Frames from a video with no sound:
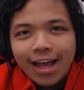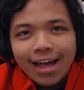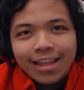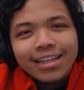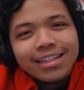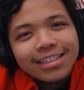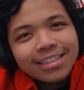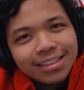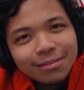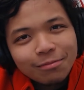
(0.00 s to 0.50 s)

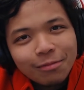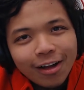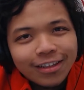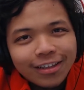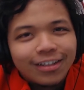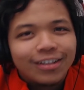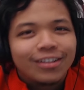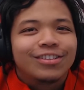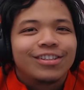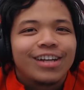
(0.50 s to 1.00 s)
this small
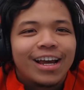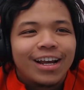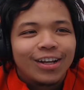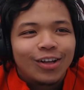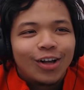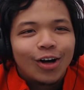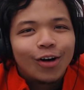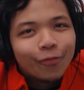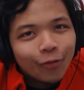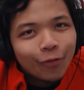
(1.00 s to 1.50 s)
little
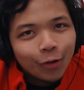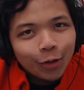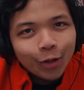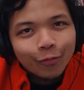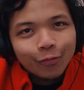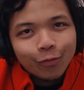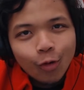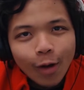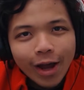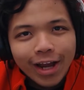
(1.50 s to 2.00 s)
channel full
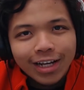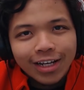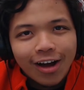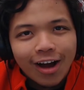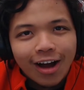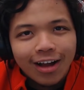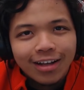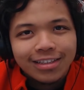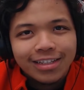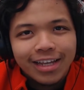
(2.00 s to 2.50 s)
of Gwent
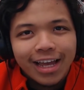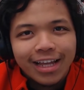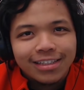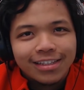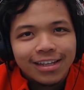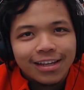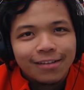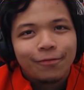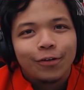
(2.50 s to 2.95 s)
content